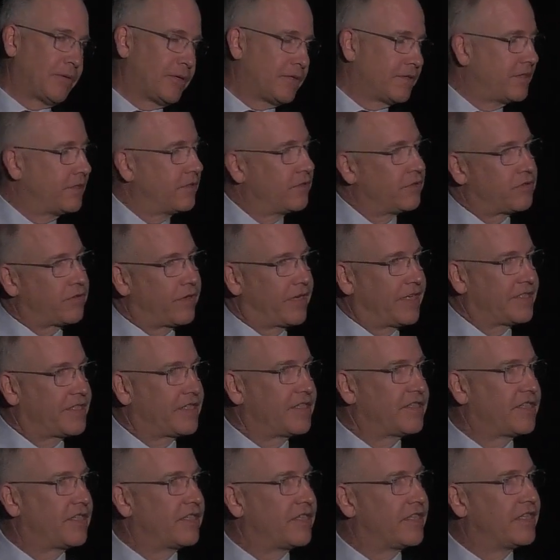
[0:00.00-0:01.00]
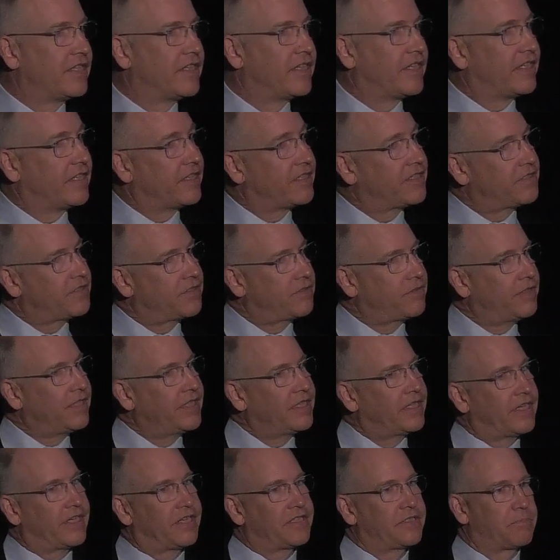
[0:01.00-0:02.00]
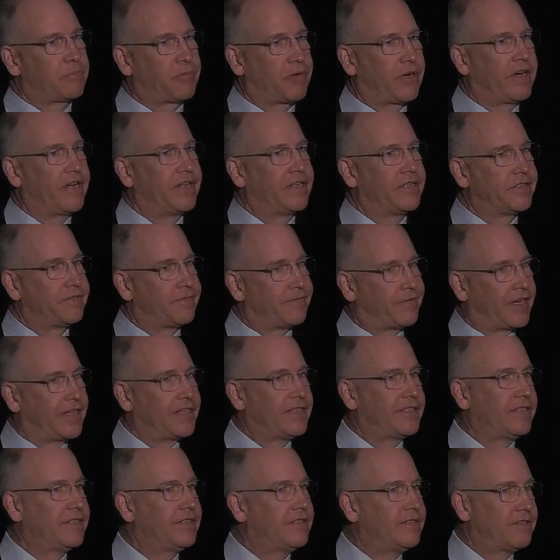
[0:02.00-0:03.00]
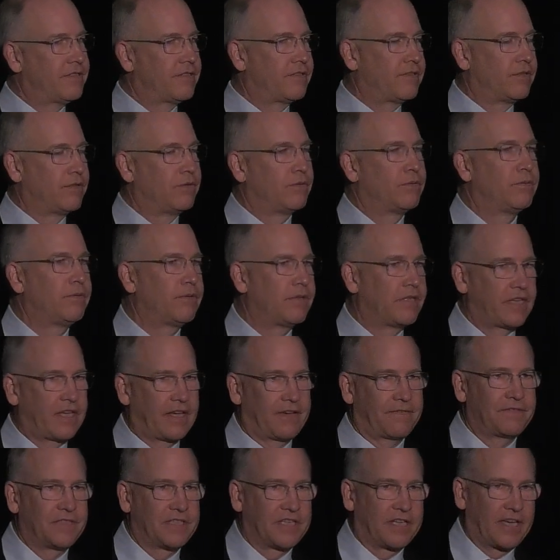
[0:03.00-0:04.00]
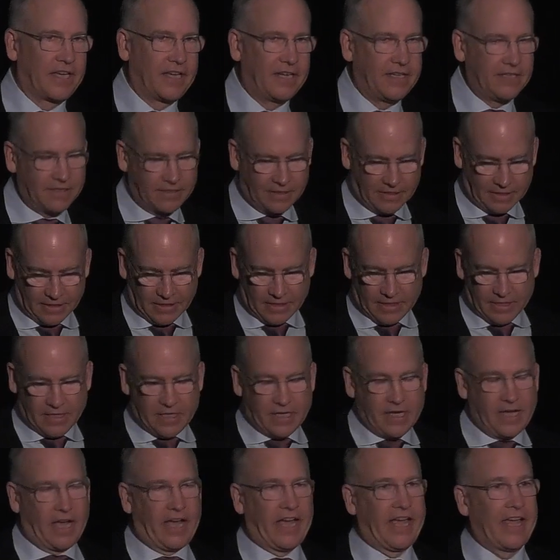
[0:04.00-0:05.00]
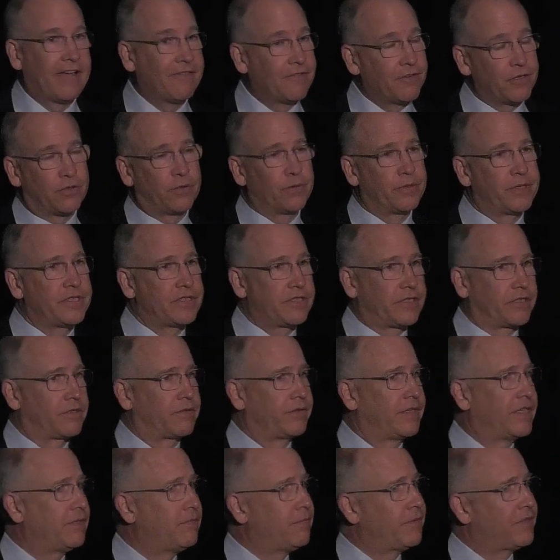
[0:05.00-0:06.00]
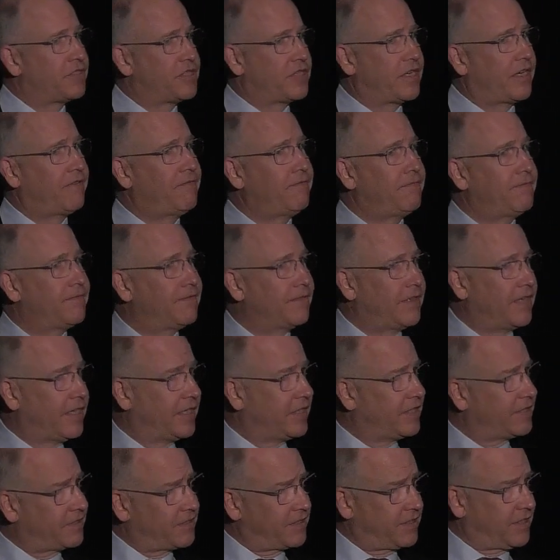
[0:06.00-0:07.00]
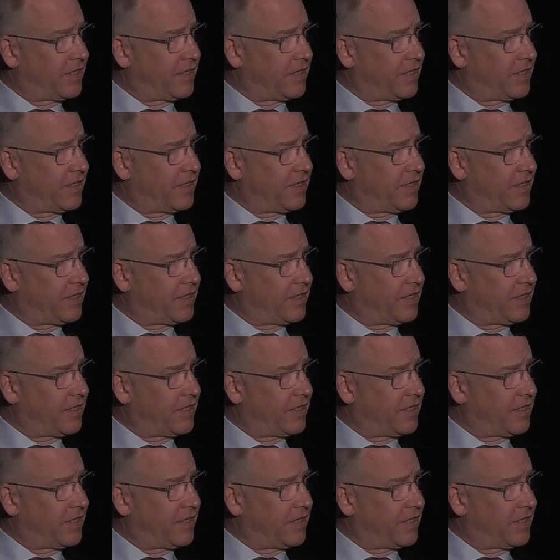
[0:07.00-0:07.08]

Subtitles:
person who transitioned into industry and has brought devices to the FDA, I haven't always agreed with Jeff and his